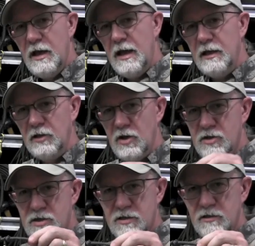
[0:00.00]
And it
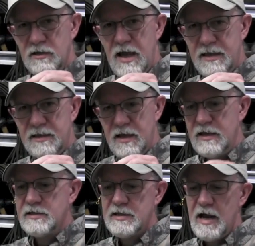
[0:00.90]
looks like
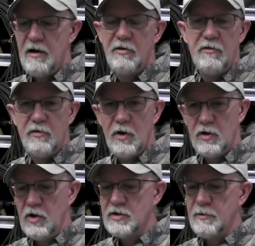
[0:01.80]
this, and I'll give you a
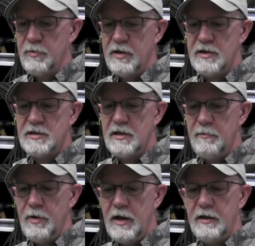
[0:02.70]
close-up of this in
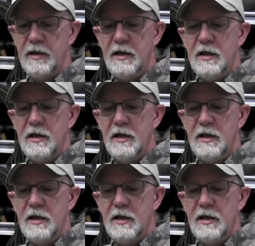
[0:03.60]
a minute.